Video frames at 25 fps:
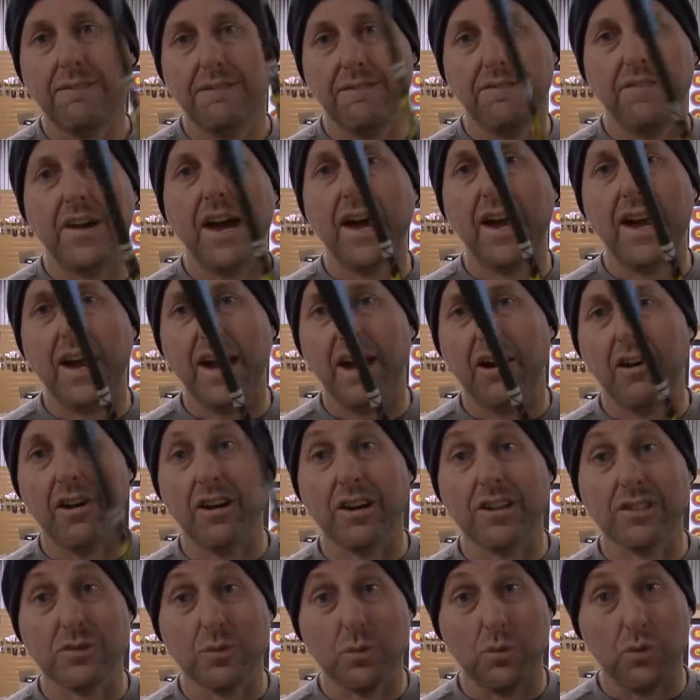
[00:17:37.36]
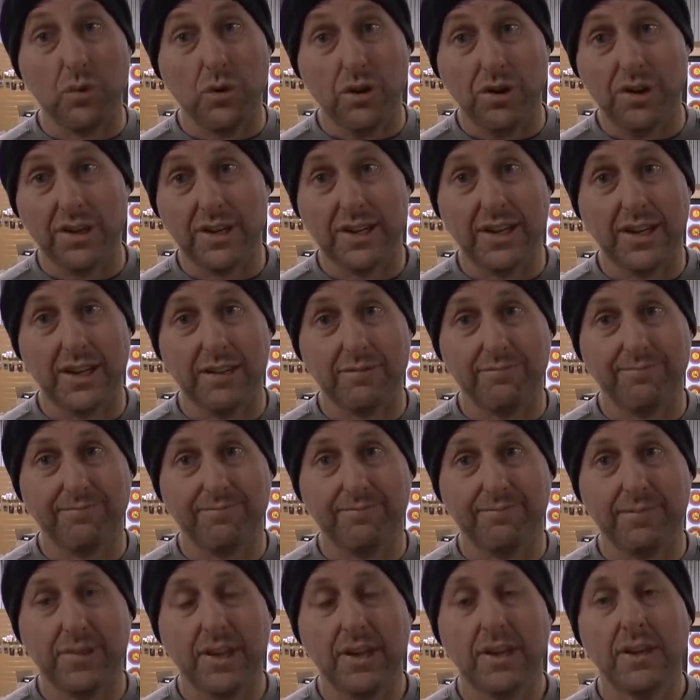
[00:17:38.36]
fat arrows working.
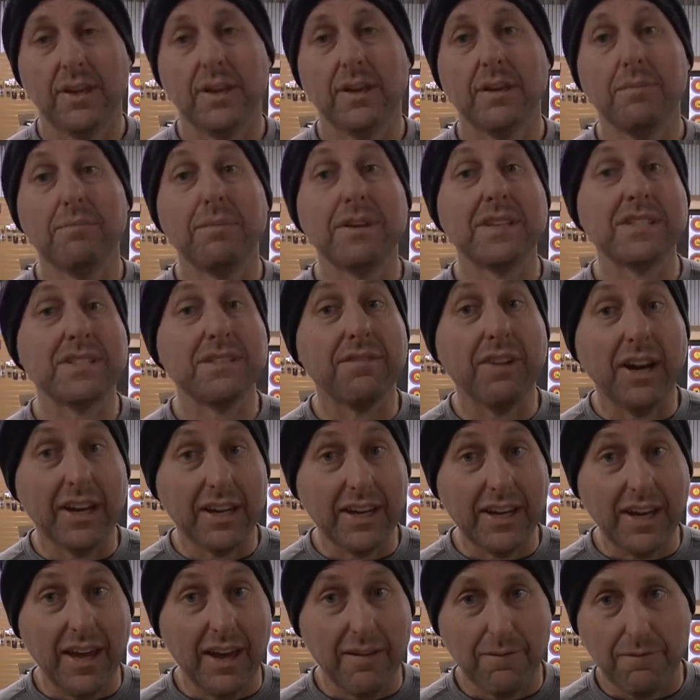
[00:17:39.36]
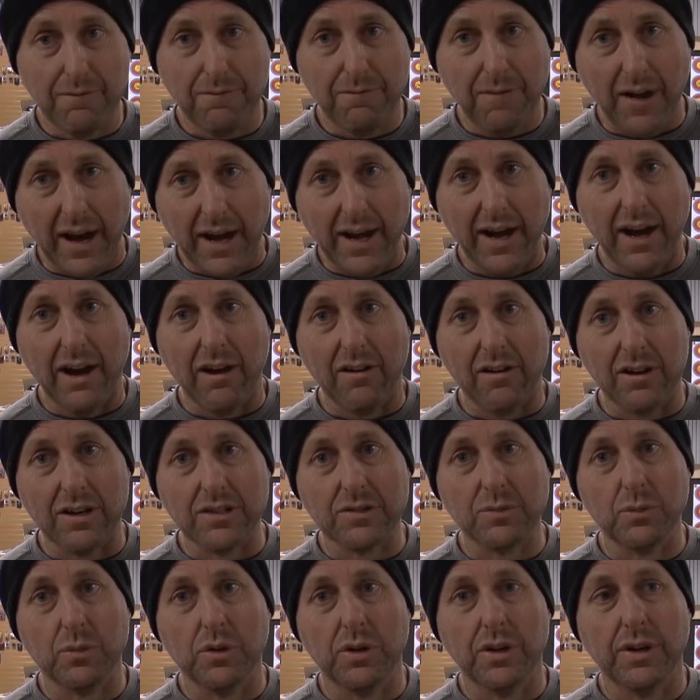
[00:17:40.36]
Because if I can get fat
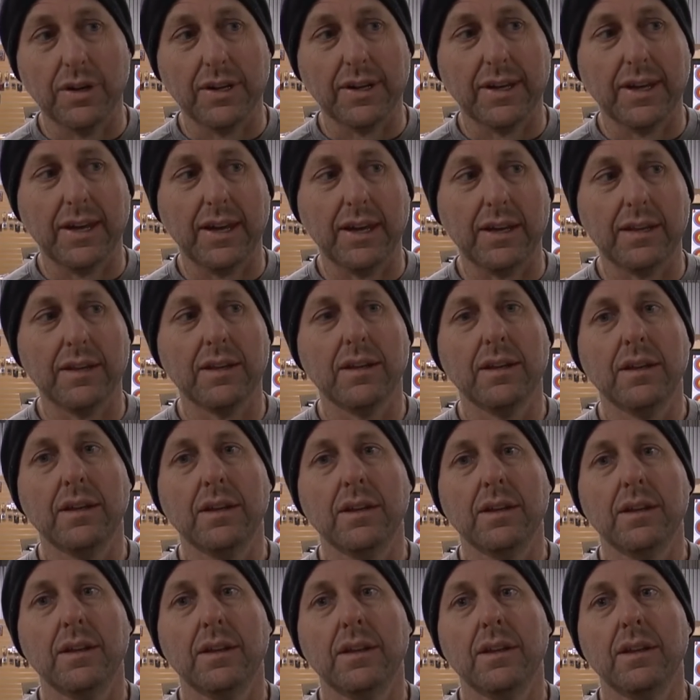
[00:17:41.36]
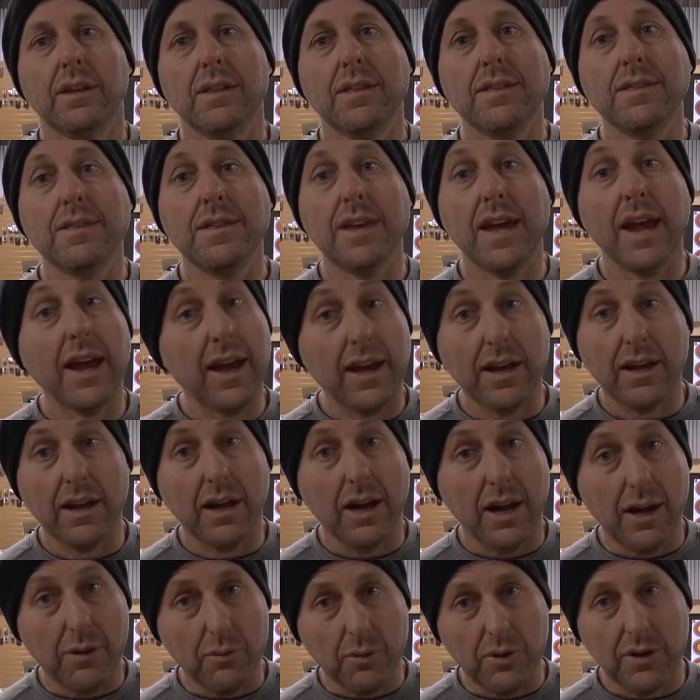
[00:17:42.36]
arrows working, then
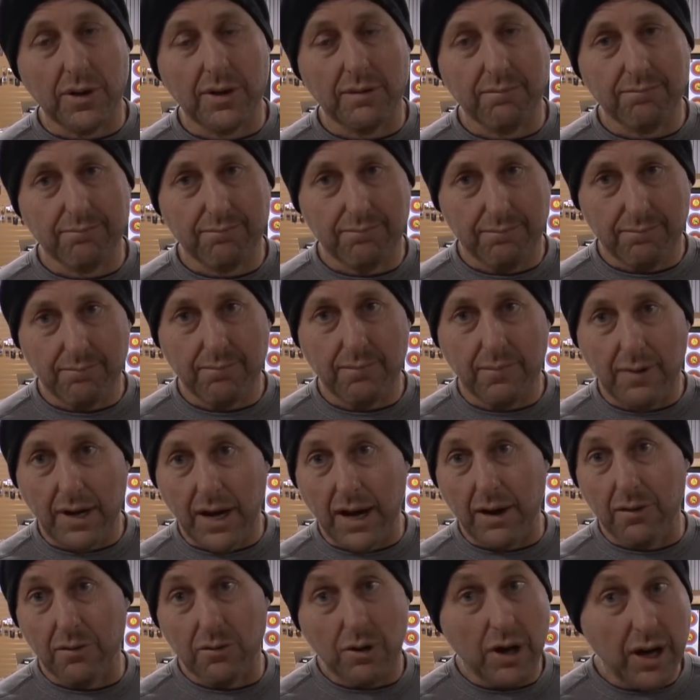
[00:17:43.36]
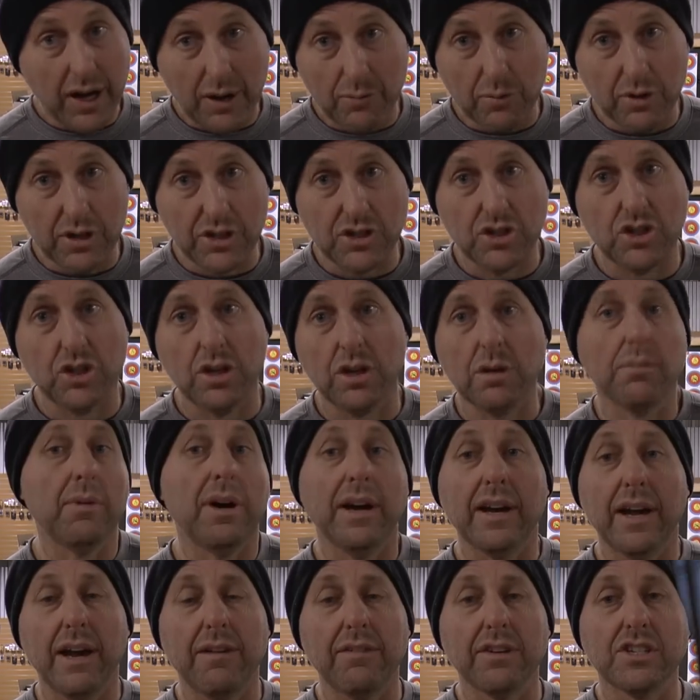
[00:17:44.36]
I would assume
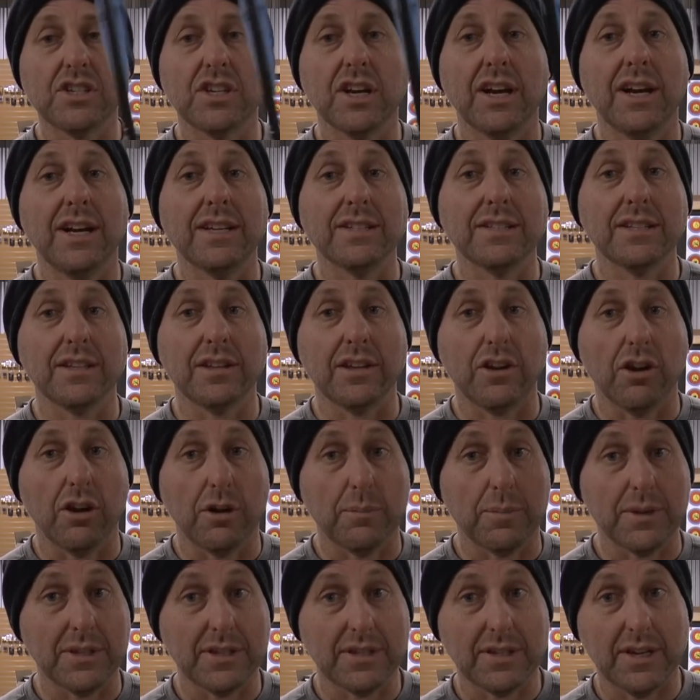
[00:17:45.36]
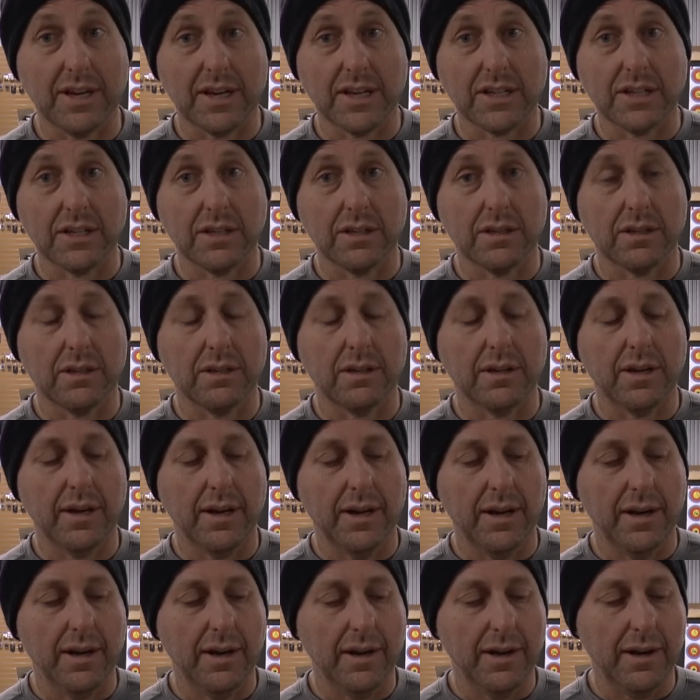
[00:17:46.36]
I'd have a chance in the open section.
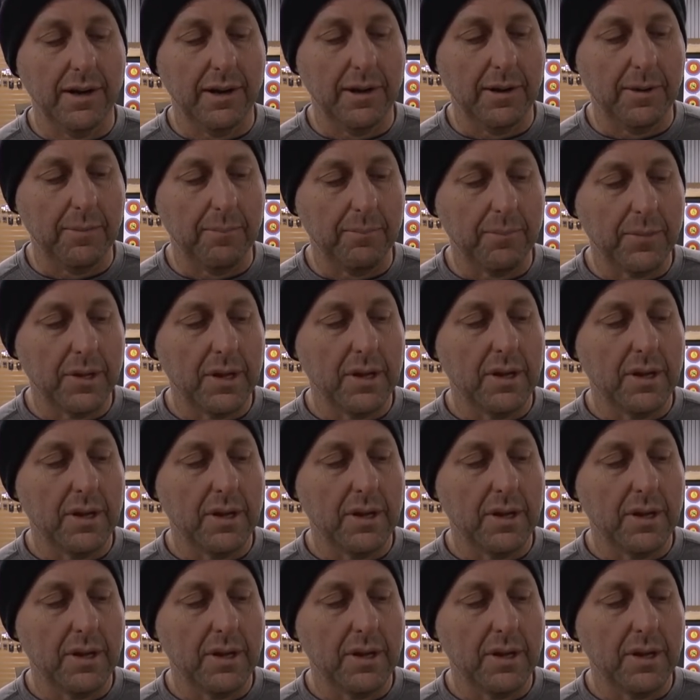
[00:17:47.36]
So